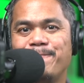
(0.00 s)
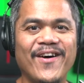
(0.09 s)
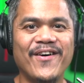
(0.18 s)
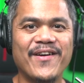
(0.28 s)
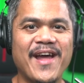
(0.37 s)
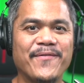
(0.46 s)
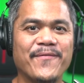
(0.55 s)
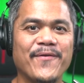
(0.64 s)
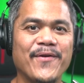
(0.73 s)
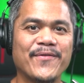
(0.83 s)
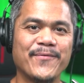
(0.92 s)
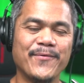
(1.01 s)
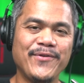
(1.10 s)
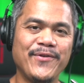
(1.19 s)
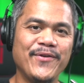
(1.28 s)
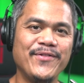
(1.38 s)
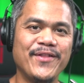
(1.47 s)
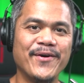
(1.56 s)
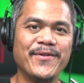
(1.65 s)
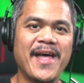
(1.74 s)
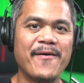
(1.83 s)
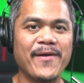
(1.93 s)
Alright folks, you know
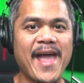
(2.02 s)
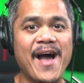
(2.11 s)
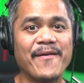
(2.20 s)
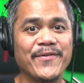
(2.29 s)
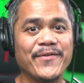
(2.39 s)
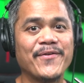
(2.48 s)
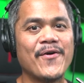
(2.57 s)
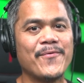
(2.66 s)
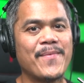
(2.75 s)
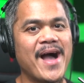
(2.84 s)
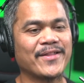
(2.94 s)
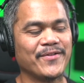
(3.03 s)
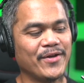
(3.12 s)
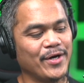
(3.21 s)
that we have to go back to the